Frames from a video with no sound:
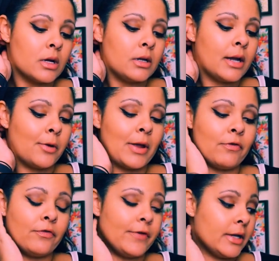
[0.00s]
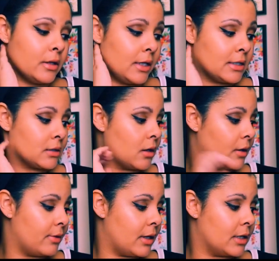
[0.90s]
Now my feelings
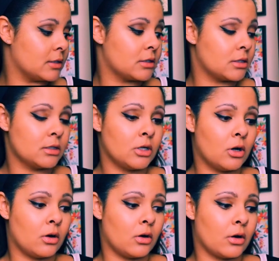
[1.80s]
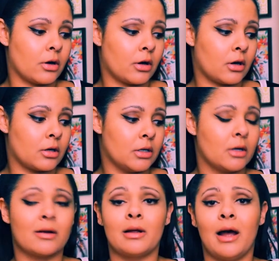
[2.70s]
on this are
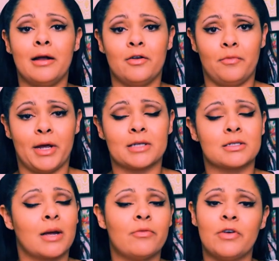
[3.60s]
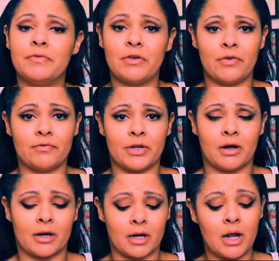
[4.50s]
kind of mixed. I'm
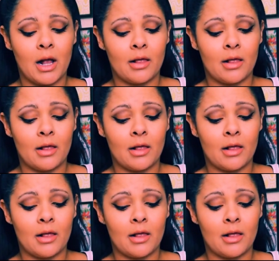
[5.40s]
50-50 on it.